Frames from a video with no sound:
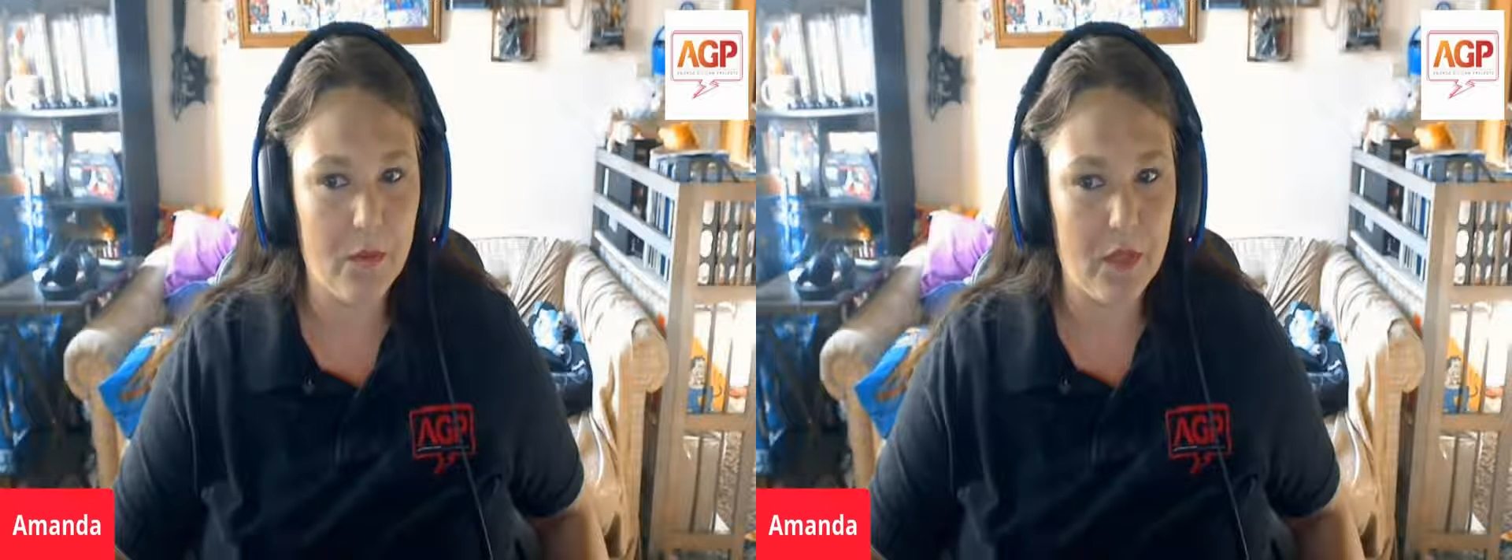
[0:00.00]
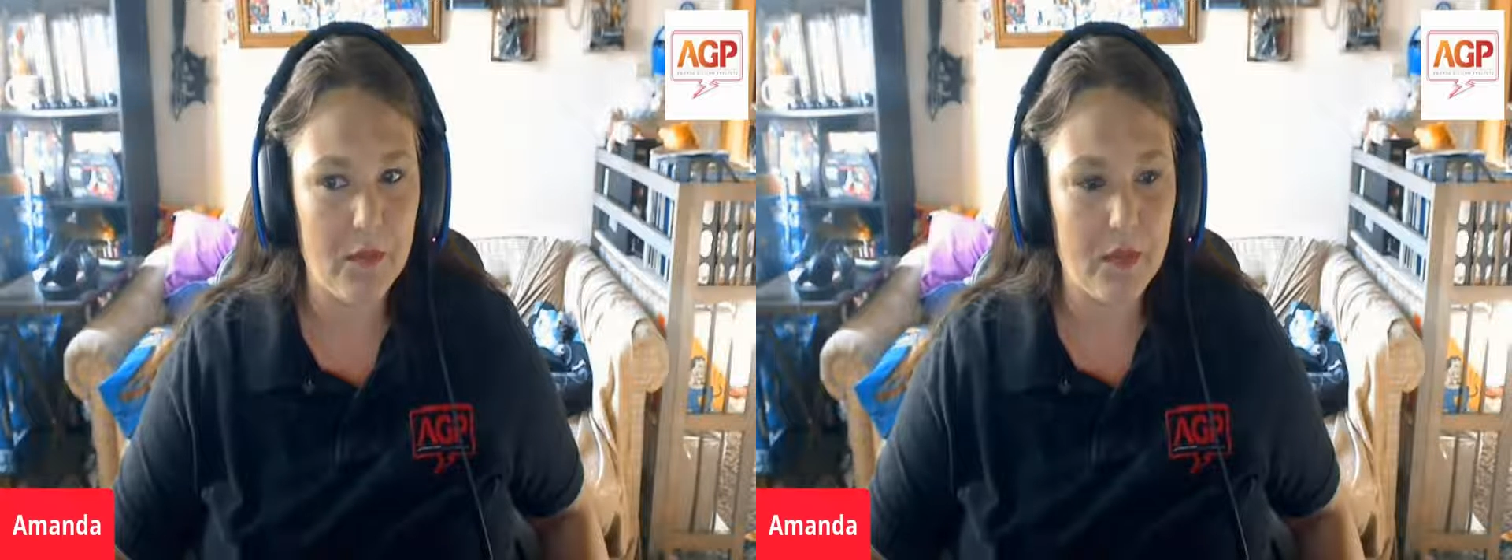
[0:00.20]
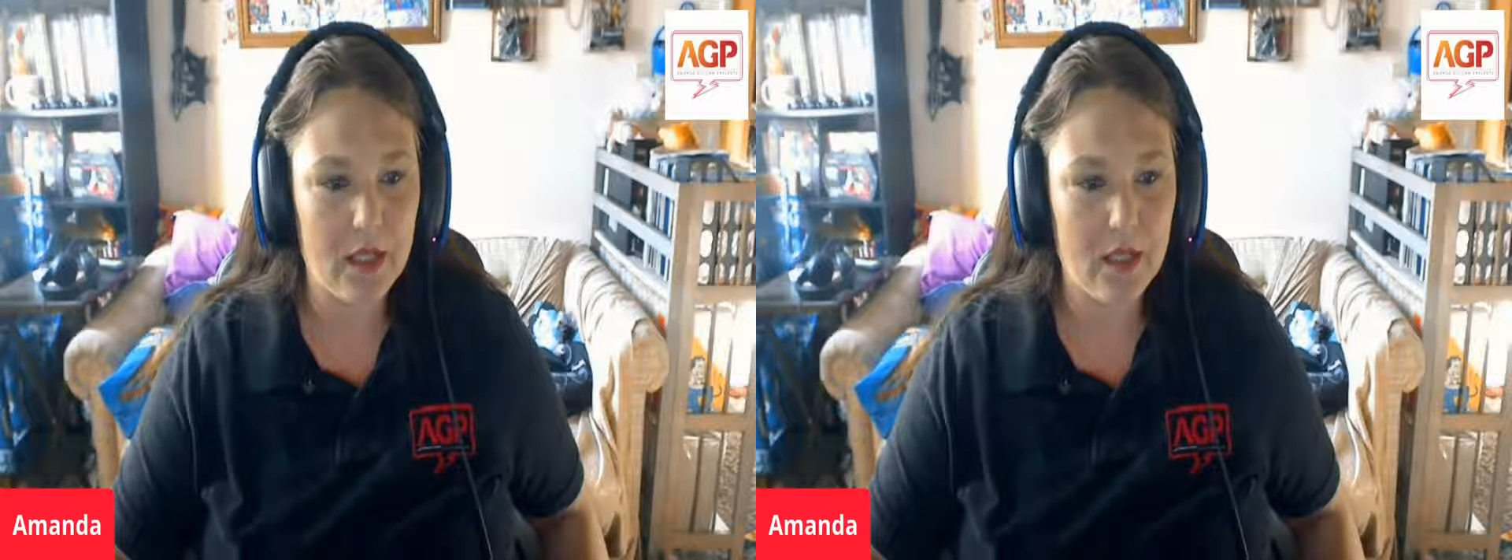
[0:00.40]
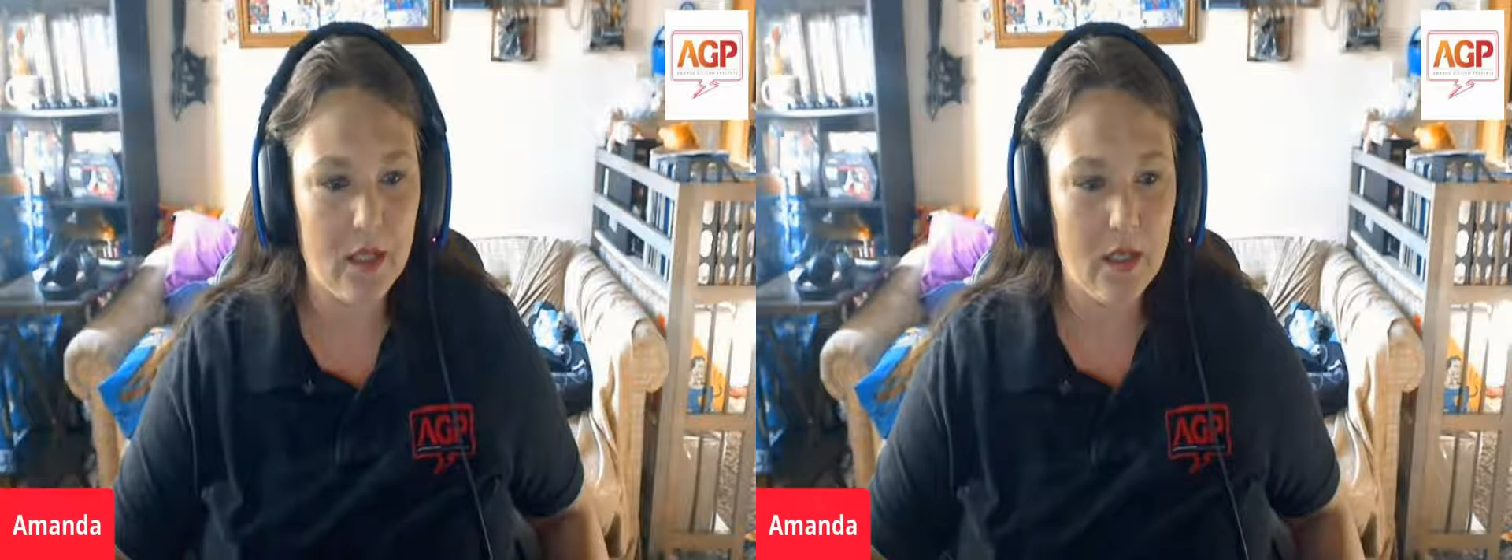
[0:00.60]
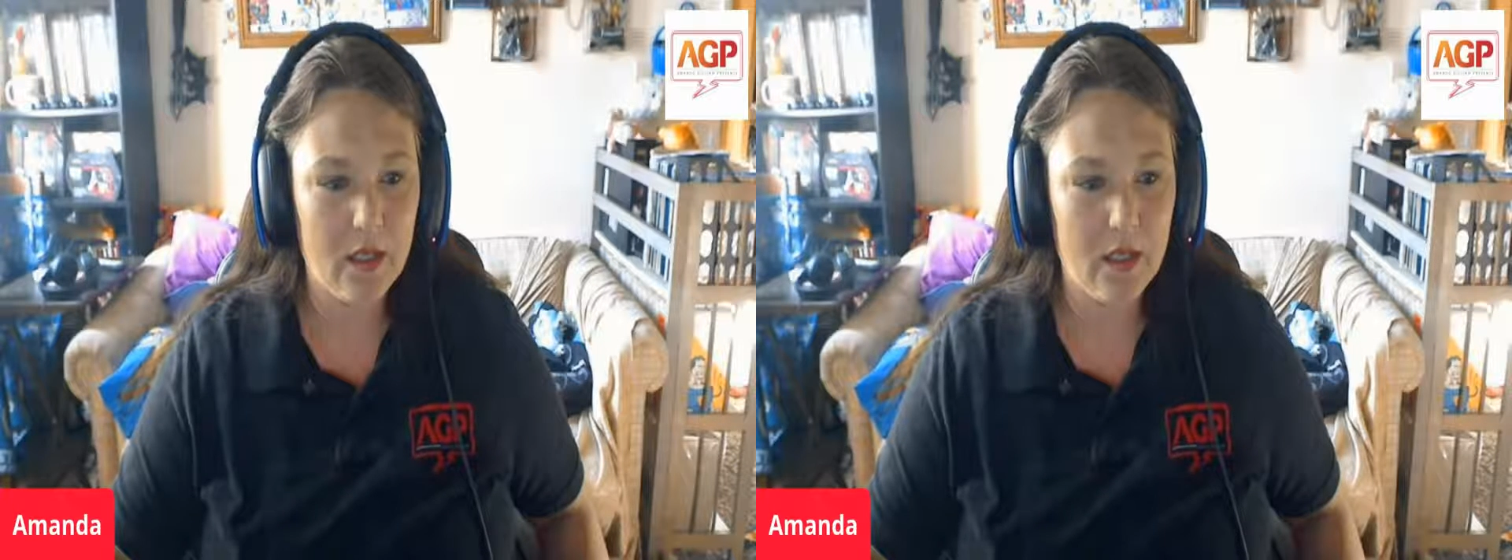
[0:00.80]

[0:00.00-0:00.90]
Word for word: Maybe,